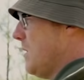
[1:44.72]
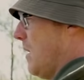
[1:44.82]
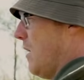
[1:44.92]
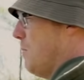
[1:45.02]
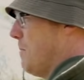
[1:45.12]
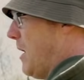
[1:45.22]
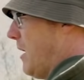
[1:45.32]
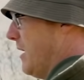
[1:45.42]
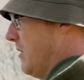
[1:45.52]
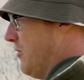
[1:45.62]

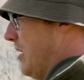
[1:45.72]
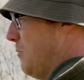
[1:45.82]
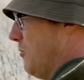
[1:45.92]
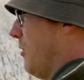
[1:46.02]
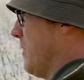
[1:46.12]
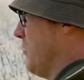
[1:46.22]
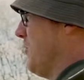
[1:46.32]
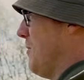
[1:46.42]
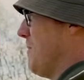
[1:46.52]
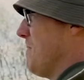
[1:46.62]
But it seems like there's
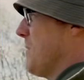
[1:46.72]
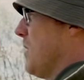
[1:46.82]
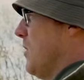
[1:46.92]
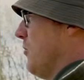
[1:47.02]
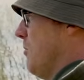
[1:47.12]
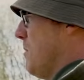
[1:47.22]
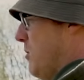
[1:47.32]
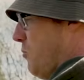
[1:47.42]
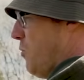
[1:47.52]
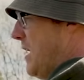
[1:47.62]
not
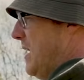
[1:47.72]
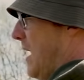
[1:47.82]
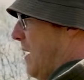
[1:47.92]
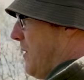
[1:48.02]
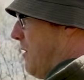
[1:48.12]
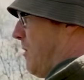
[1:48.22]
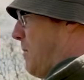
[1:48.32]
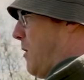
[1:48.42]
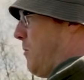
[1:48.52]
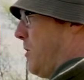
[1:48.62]
much weed out there at the
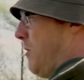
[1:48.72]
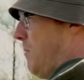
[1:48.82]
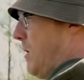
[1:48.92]
moment.